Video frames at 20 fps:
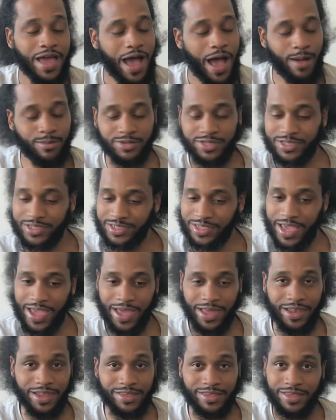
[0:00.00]
I'm just
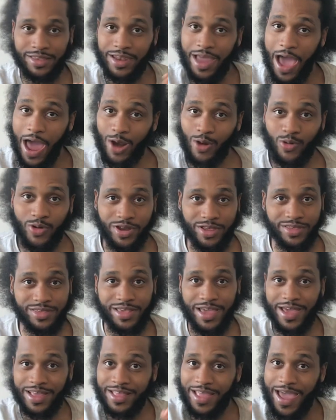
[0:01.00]
saying, listen, I don't want to
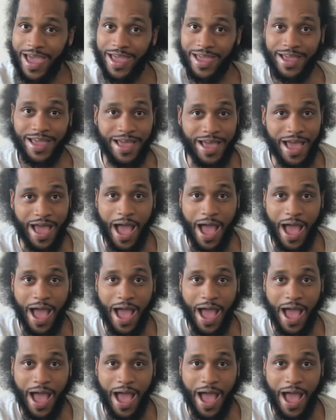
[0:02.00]
say that